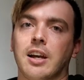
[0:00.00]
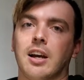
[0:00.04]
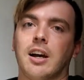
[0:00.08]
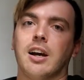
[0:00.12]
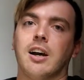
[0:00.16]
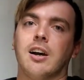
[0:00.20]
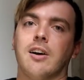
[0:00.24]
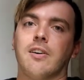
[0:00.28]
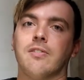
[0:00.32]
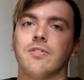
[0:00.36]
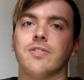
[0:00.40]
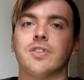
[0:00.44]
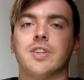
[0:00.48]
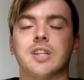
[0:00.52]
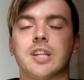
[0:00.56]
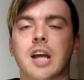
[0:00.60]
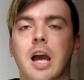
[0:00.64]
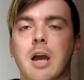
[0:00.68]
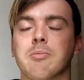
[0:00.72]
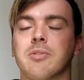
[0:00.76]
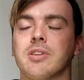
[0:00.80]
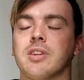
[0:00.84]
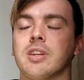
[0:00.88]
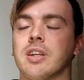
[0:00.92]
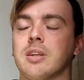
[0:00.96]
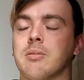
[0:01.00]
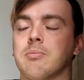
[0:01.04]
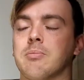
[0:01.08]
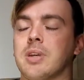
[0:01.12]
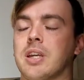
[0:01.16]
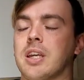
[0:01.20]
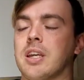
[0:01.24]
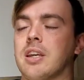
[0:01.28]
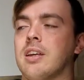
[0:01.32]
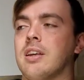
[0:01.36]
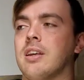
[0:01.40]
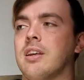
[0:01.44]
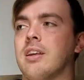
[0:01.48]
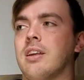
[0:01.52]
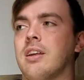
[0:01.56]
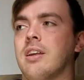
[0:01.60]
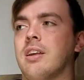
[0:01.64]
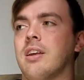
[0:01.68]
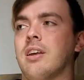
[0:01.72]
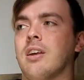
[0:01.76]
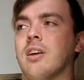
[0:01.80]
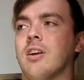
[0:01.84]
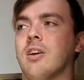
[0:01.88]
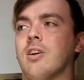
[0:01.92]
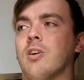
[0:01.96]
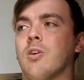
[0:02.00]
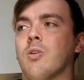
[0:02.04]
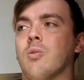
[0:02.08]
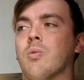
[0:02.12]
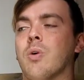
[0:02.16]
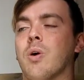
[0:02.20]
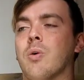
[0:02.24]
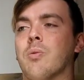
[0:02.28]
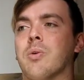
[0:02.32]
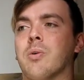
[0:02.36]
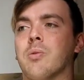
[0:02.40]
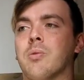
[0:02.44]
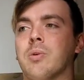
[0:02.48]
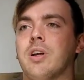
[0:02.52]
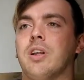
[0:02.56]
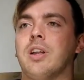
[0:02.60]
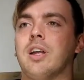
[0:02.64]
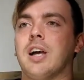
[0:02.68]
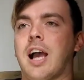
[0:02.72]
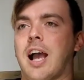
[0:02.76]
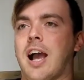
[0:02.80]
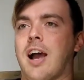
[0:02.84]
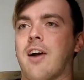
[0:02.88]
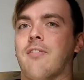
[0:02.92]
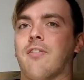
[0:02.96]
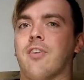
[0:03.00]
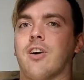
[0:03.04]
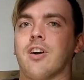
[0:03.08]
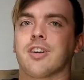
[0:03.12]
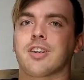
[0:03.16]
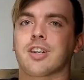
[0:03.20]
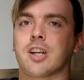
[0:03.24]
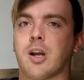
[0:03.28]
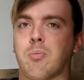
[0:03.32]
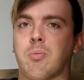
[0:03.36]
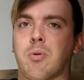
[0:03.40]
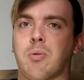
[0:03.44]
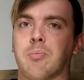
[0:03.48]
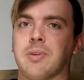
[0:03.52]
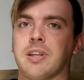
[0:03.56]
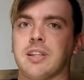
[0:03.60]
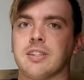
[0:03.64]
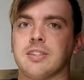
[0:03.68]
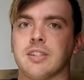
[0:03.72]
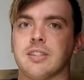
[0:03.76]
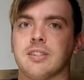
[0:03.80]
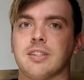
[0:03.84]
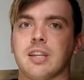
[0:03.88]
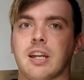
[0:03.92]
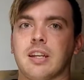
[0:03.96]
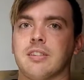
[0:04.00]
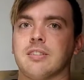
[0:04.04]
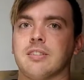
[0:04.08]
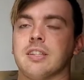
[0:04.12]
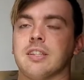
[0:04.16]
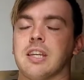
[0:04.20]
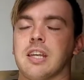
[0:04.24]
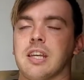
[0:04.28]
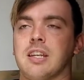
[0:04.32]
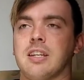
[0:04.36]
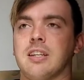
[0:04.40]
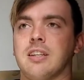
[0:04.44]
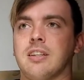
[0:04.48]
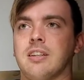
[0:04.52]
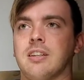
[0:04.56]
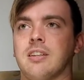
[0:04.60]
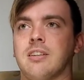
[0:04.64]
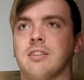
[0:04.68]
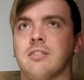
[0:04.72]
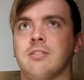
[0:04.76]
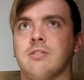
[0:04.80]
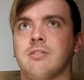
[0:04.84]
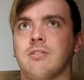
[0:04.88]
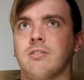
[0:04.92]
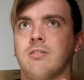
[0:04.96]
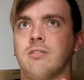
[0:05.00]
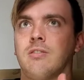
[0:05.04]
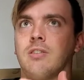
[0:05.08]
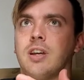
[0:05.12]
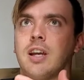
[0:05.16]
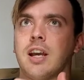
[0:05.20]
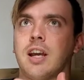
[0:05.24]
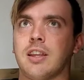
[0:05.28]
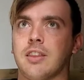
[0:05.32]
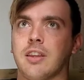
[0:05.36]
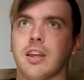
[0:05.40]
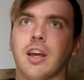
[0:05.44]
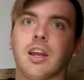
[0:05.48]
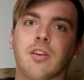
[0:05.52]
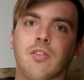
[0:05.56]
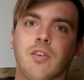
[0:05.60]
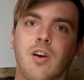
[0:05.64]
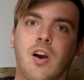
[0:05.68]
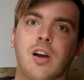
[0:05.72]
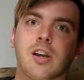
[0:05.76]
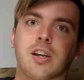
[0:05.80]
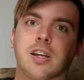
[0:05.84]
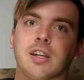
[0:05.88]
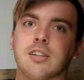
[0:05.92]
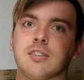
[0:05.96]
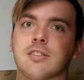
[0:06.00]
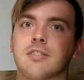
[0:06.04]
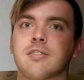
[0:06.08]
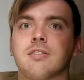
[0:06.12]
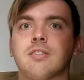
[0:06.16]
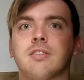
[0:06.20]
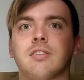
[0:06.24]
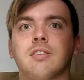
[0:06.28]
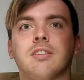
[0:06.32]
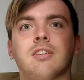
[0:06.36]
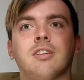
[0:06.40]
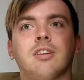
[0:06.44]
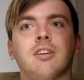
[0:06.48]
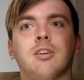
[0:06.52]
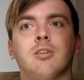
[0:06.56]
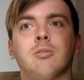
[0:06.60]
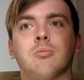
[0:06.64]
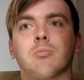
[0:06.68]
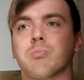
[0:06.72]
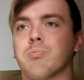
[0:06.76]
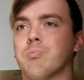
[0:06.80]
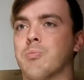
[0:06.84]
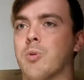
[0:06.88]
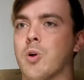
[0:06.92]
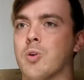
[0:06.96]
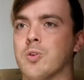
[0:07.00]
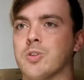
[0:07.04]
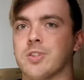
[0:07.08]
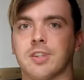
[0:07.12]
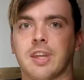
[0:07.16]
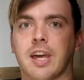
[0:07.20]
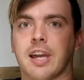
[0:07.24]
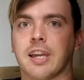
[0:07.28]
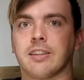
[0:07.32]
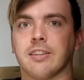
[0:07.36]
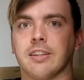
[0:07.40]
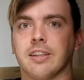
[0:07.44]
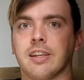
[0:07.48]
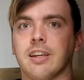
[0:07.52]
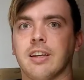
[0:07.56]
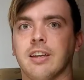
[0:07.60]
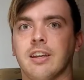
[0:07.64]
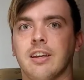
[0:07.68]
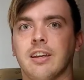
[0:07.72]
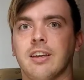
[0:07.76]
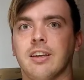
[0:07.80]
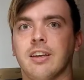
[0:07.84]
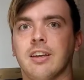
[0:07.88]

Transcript: of the Diamond League meet, what we will have are a couple meets in Tennessee at the end of August, most likely.